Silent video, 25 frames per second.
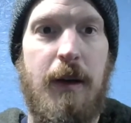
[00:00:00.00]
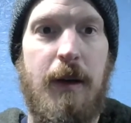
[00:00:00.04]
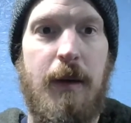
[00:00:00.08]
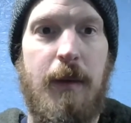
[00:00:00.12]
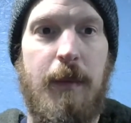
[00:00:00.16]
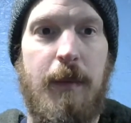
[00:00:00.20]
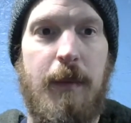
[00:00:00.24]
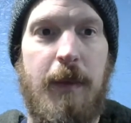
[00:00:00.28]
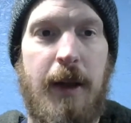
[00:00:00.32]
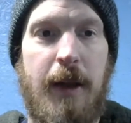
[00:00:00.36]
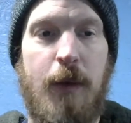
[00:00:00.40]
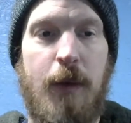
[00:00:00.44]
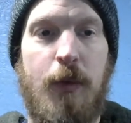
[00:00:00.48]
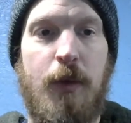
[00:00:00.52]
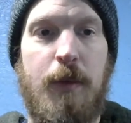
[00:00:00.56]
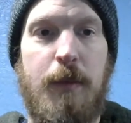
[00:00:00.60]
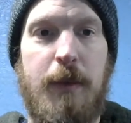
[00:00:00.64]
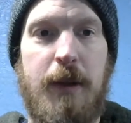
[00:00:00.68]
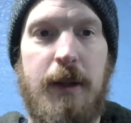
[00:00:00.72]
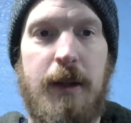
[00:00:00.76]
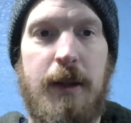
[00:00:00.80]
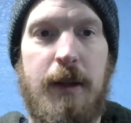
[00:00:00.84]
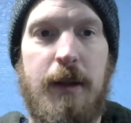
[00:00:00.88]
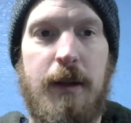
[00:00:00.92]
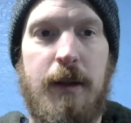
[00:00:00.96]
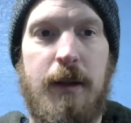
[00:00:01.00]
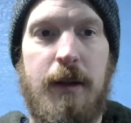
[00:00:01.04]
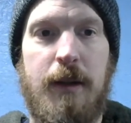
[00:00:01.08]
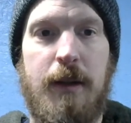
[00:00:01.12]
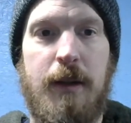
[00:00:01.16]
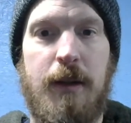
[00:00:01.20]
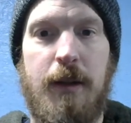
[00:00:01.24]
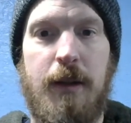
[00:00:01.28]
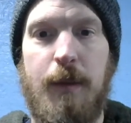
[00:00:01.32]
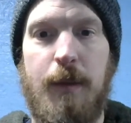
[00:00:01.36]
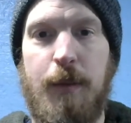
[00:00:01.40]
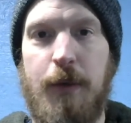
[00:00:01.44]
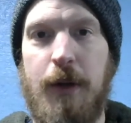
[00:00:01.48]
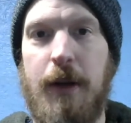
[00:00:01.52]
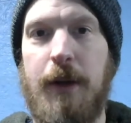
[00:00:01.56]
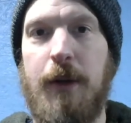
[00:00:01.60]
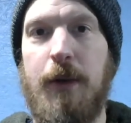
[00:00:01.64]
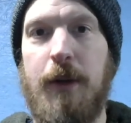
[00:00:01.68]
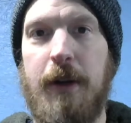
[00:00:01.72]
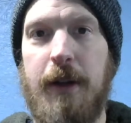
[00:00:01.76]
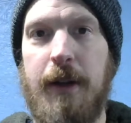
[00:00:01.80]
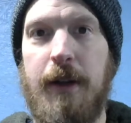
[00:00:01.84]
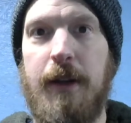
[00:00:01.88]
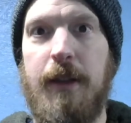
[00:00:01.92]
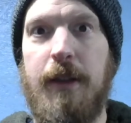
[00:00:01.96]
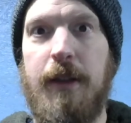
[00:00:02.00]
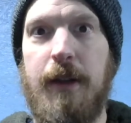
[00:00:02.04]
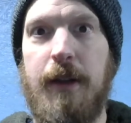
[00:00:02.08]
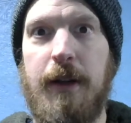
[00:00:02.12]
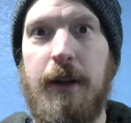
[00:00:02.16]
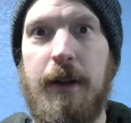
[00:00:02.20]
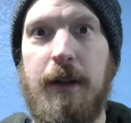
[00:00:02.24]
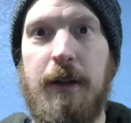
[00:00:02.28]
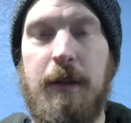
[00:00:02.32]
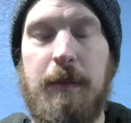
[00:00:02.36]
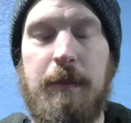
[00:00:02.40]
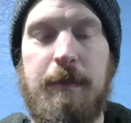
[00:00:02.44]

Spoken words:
That would be the priority, I think.